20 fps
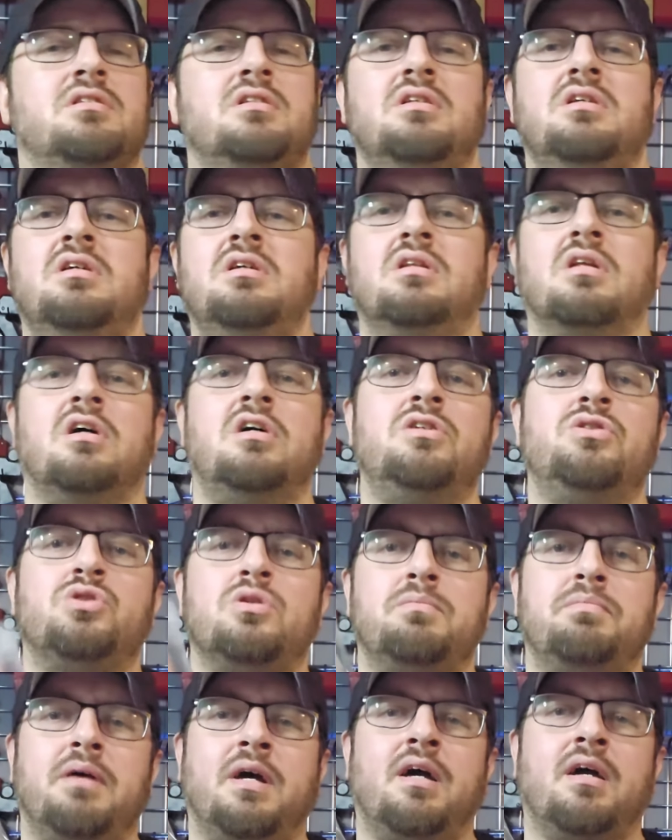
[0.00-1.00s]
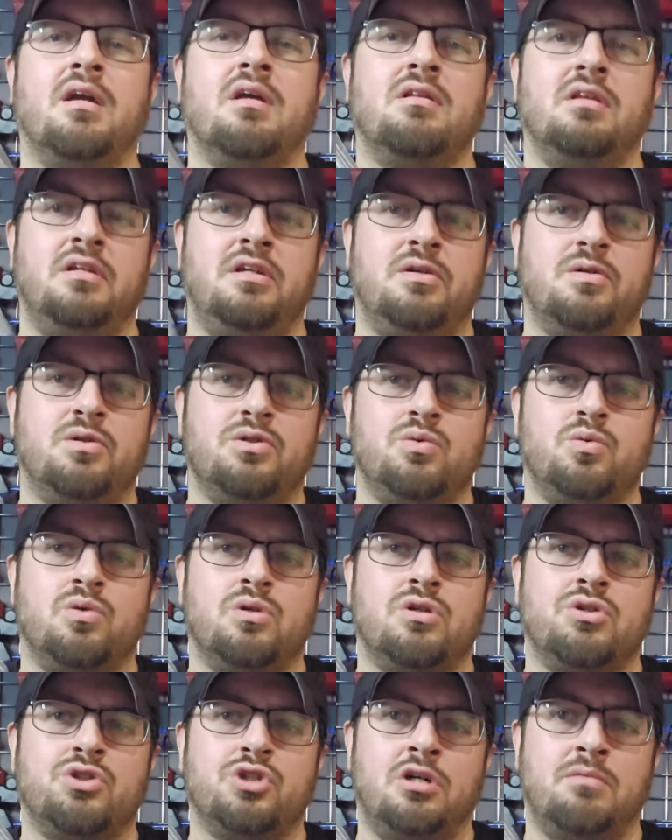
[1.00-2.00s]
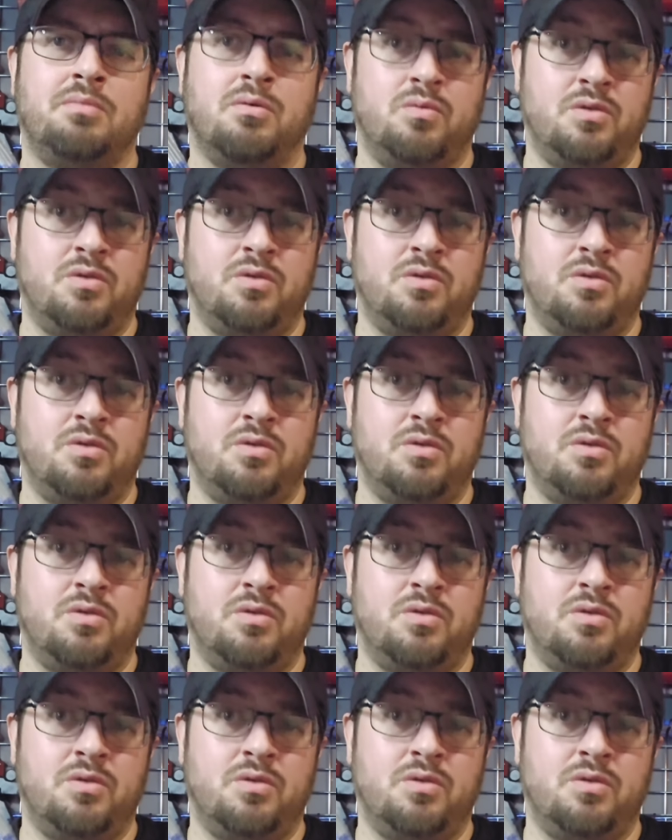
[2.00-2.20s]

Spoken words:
the 100 pack that Heroes Workshop